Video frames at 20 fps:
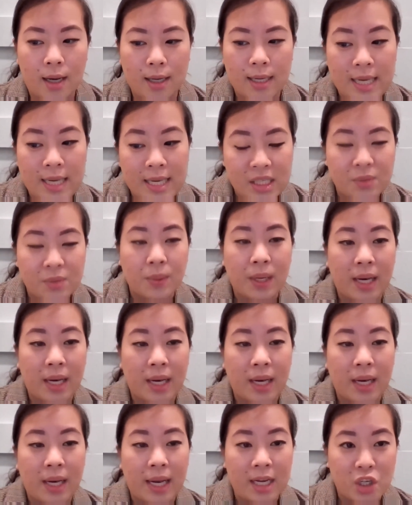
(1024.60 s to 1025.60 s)
East
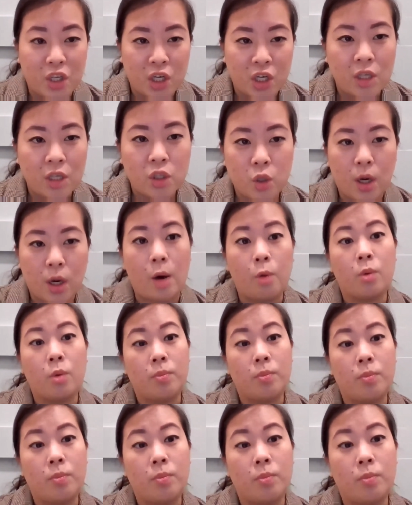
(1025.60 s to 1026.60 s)
Malaysia, so I
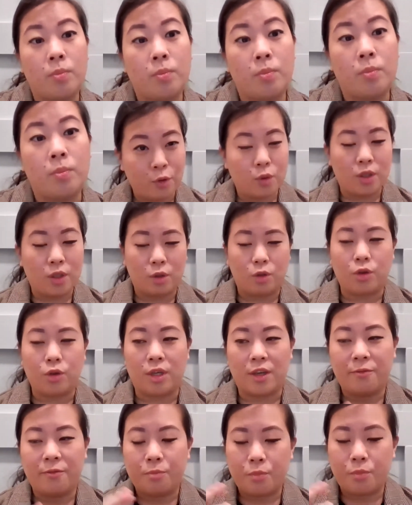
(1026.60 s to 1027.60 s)
will be mindful to
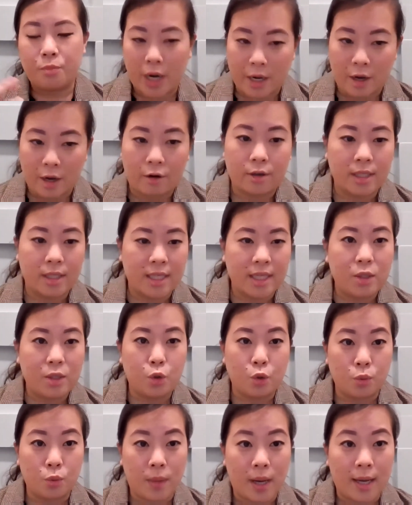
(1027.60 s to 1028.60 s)
give priority
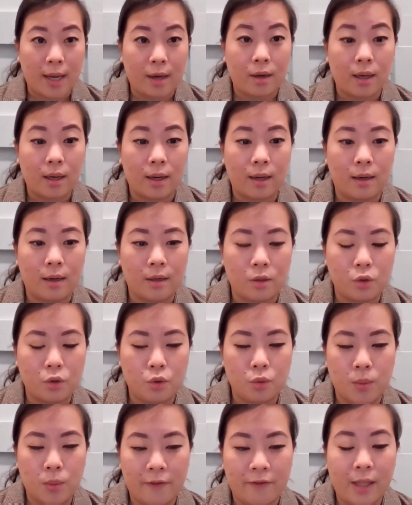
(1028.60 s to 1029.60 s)
to my
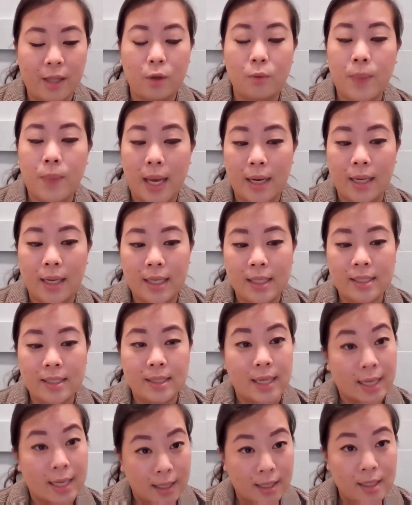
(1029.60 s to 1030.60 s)
fellow panelist
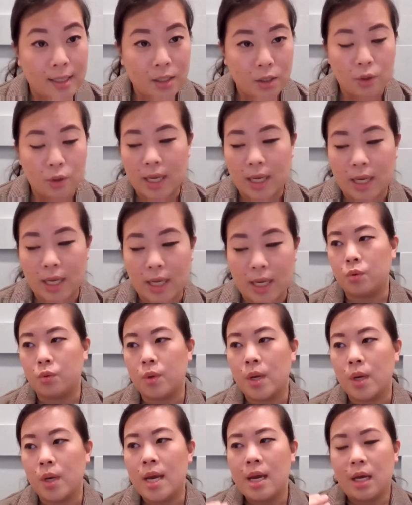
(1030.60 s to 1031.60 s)
Nicholas, so that he'll be
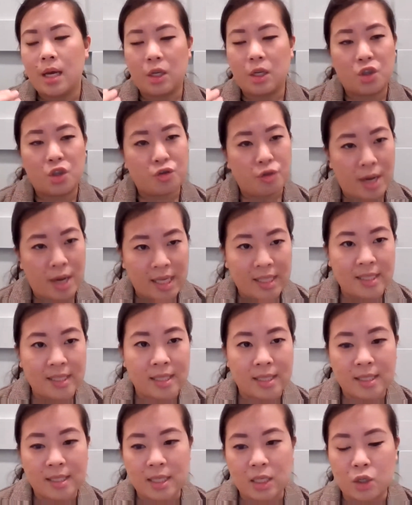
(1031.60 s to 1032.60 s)
able to
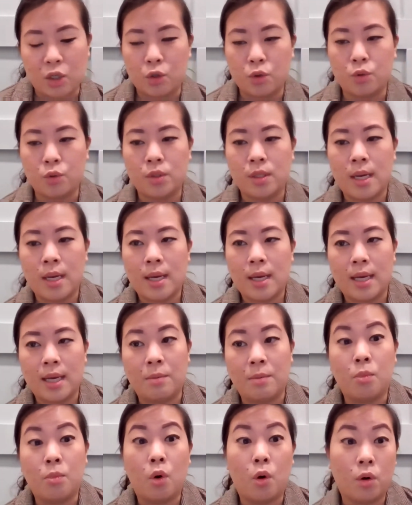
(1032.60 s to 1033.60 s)
address these issues
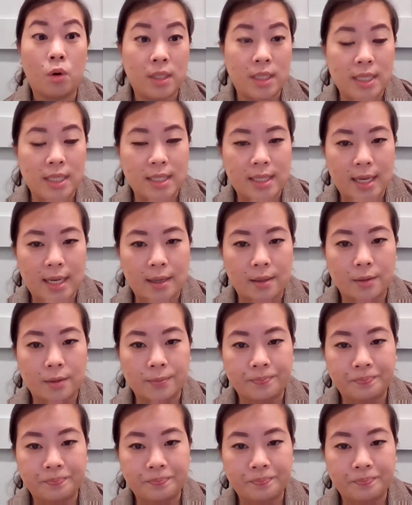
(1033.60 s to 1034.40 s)
in more detail.